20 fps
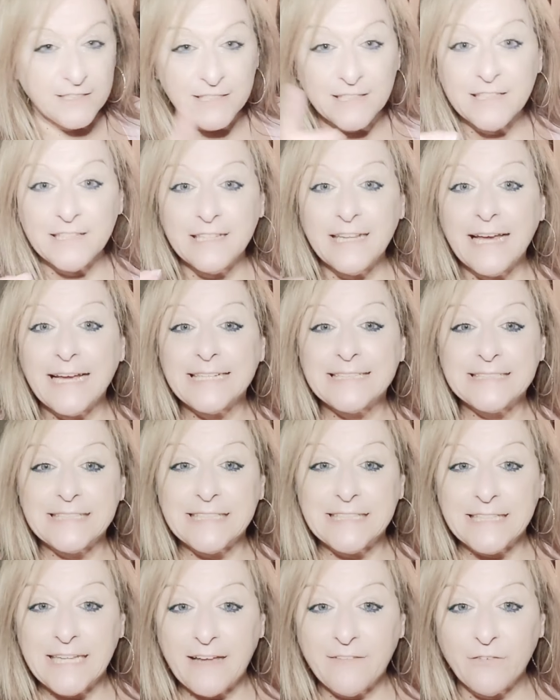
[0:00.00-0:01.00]
to the next
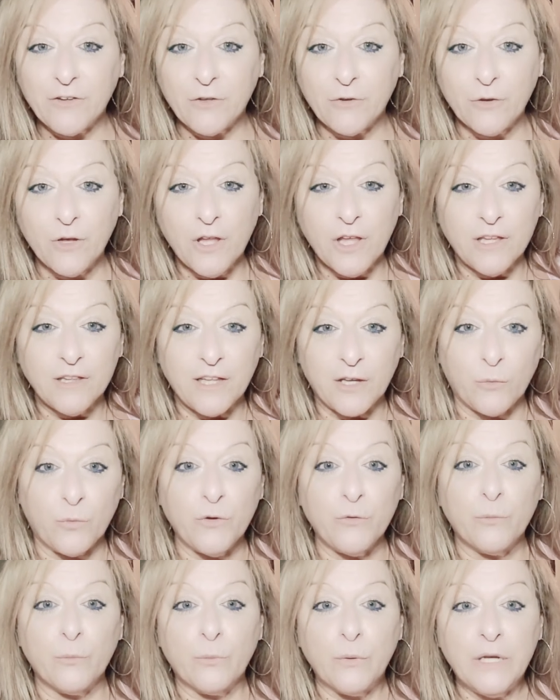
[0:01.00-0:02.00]
level. Like,
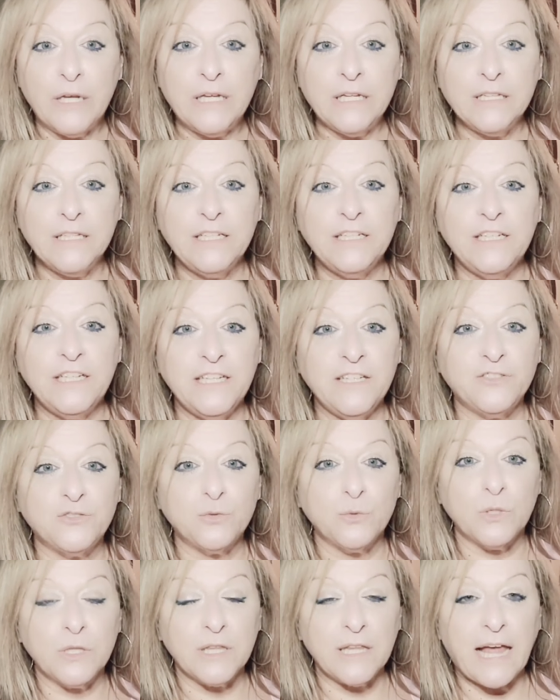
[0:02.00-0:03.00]
we really need
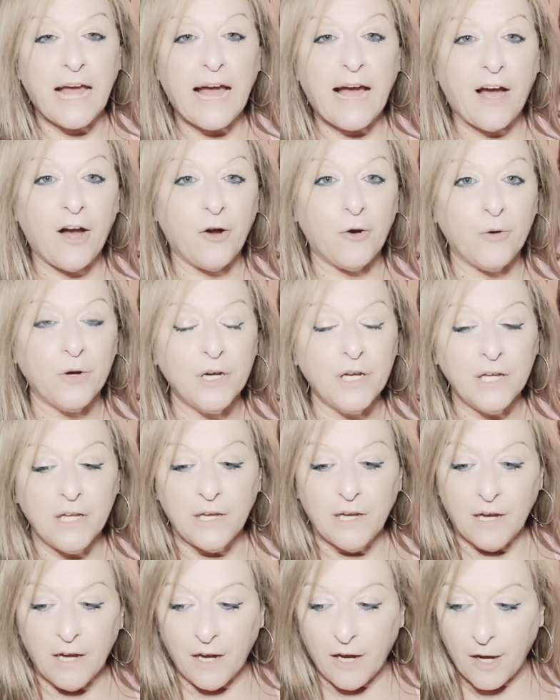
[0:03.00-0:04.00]
to allow
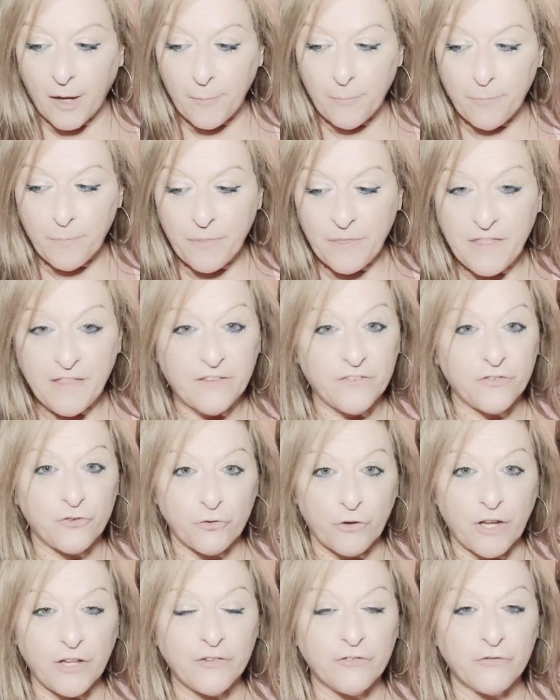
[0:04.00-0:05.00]
this
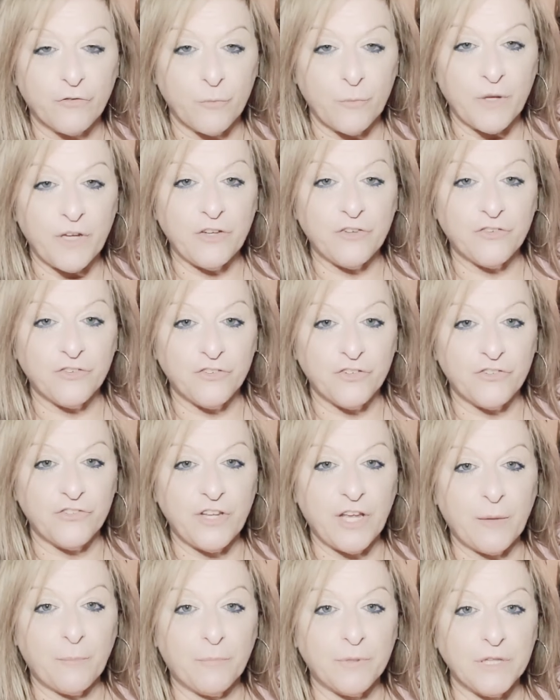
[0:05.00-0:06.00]
transformation to
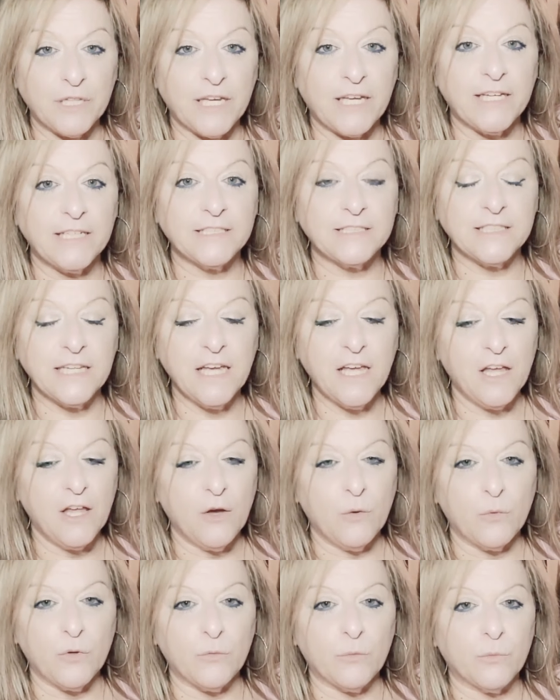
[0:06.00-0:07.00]
take place.
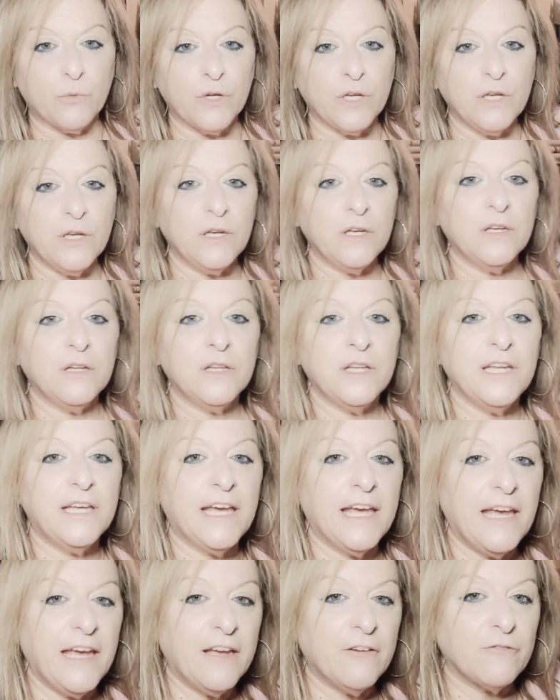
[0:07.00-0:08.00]
We really
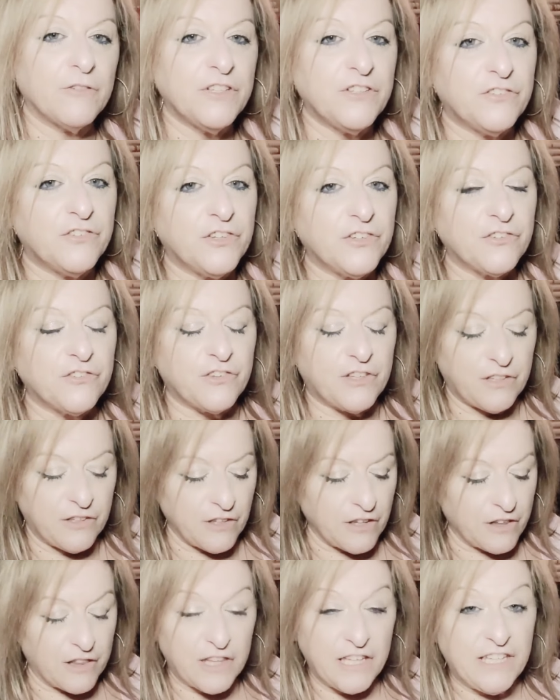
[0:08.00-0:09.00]
can't resist
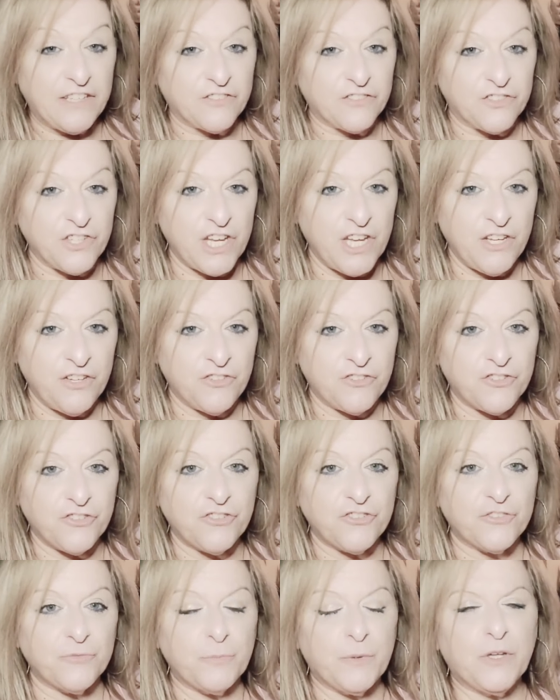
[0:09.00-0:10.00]
these
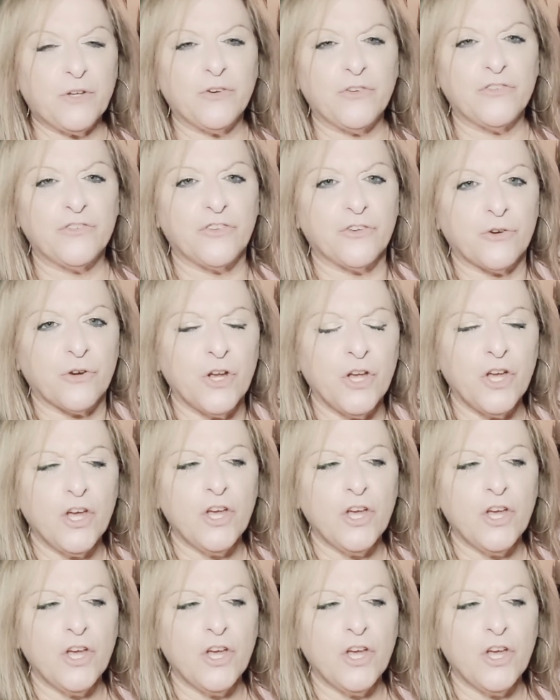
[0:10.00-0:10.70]
changes because they're